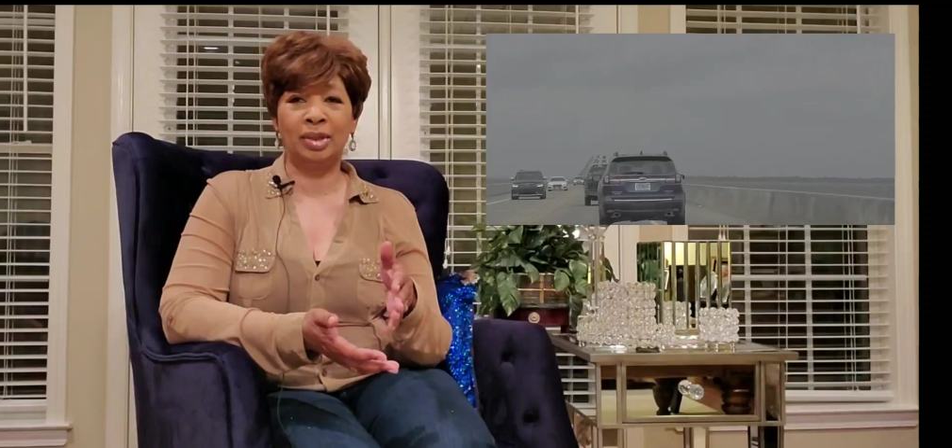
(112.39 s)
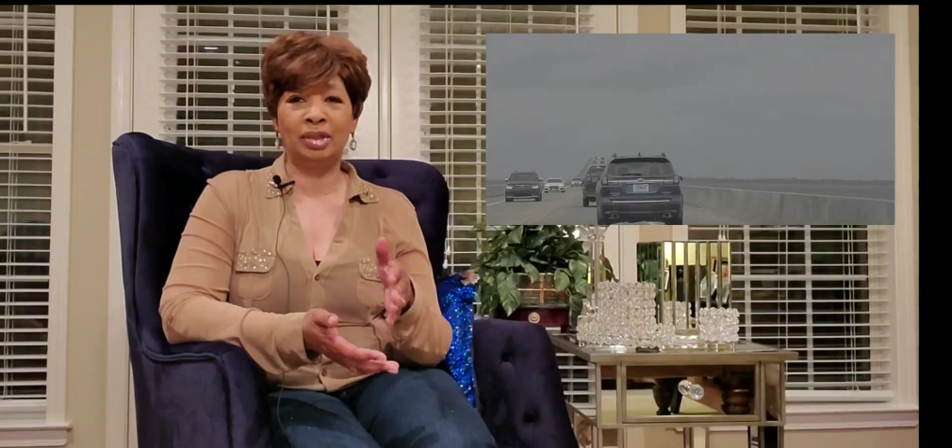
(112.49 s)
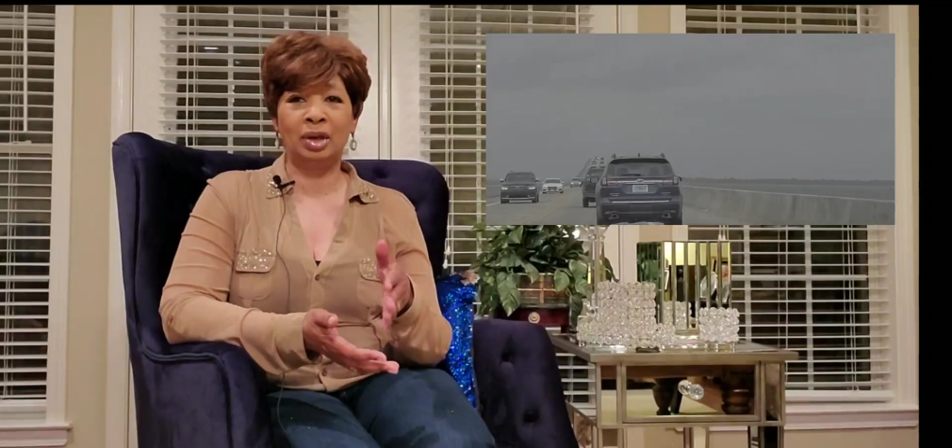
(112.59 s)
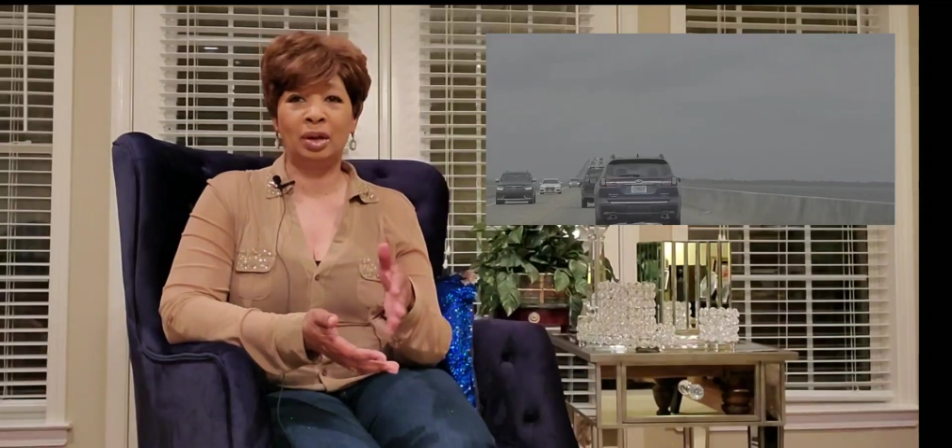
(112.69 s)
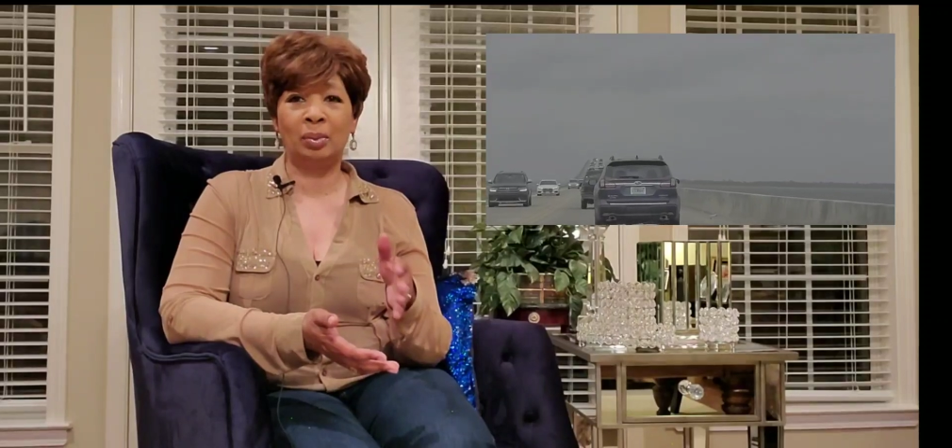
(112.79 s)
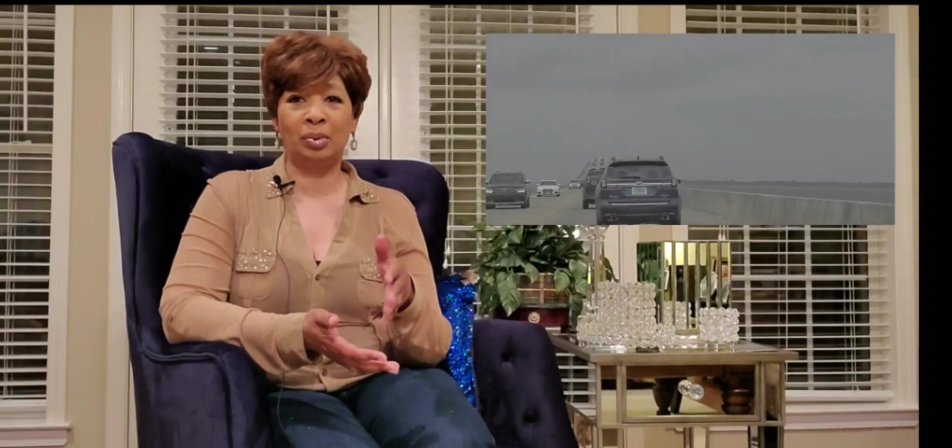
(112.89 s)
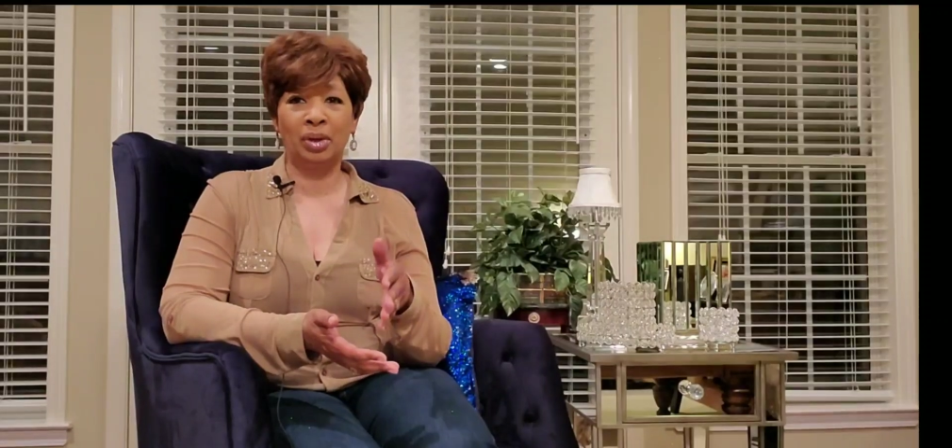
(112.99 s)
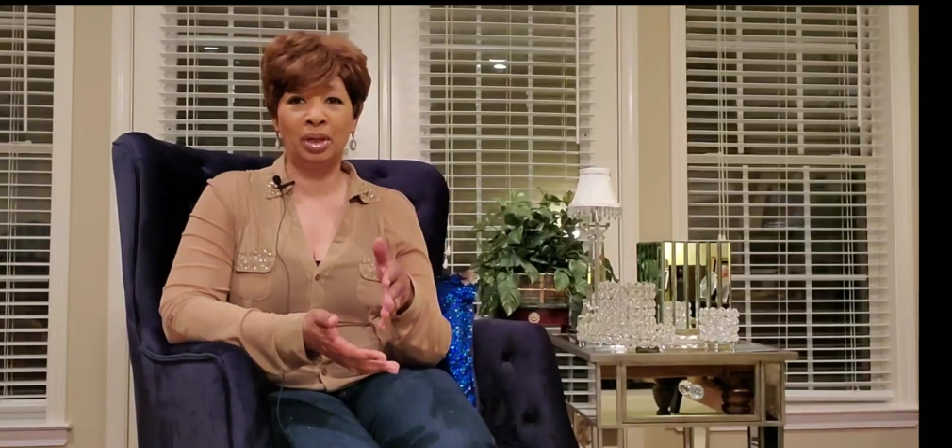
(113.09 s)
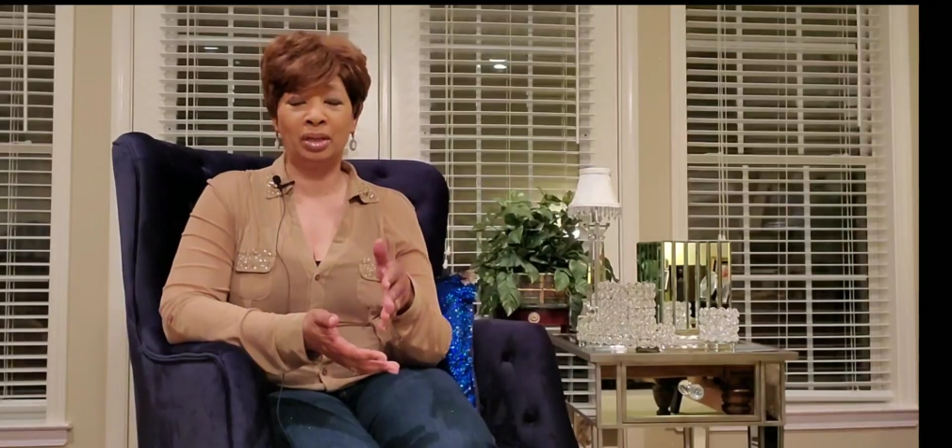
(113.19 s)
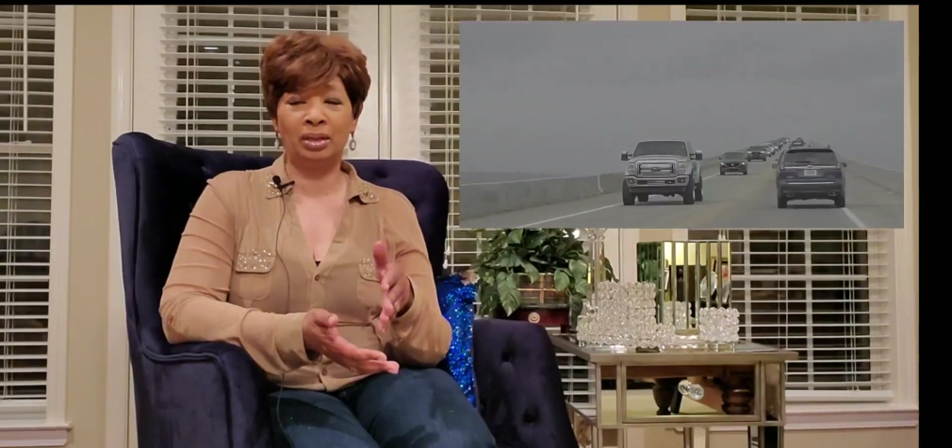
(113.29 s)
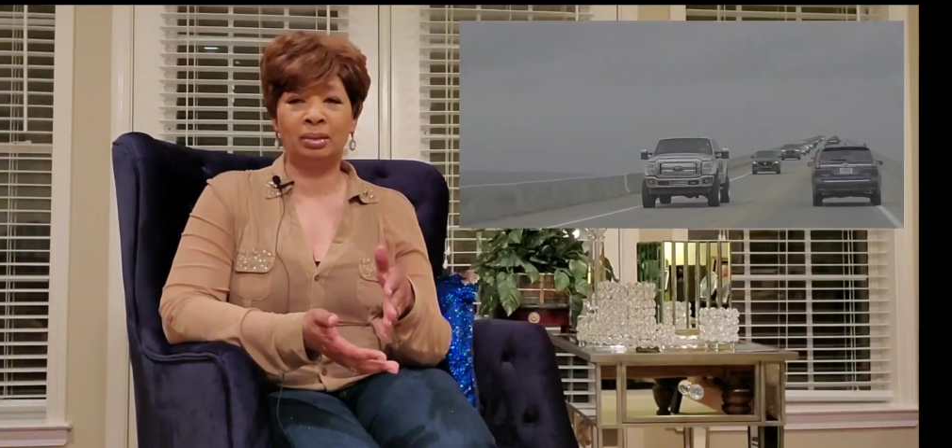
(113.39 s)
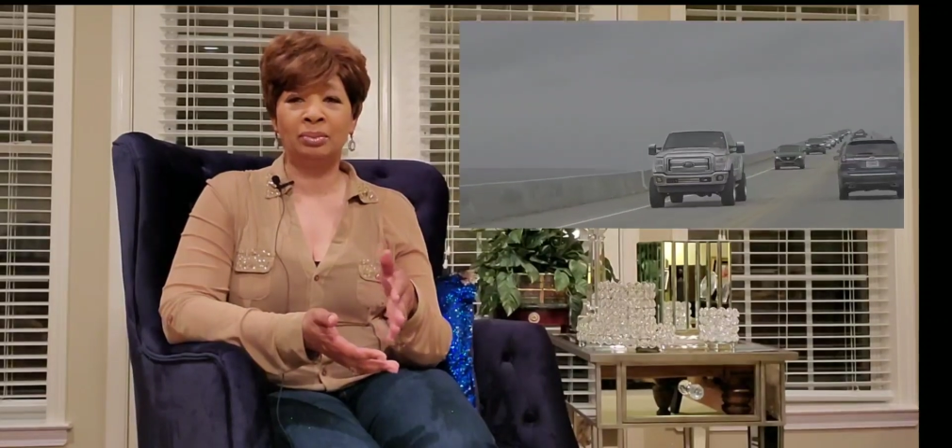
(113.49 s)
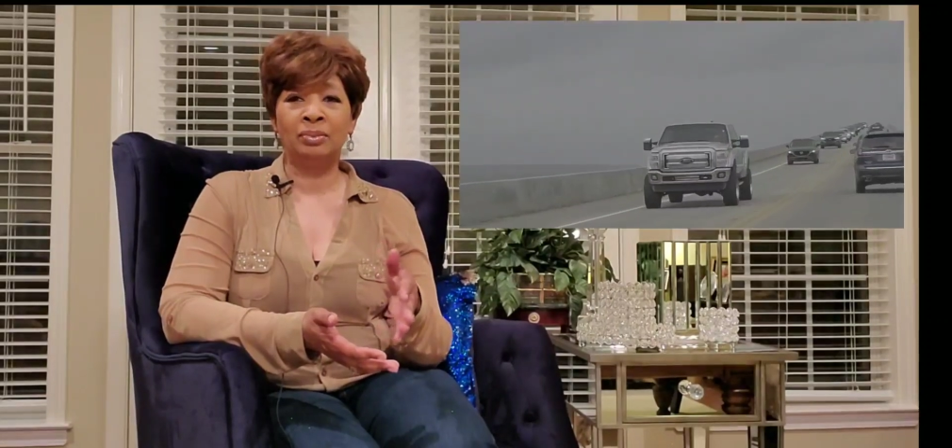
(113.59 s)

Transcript: Pensacola Bridge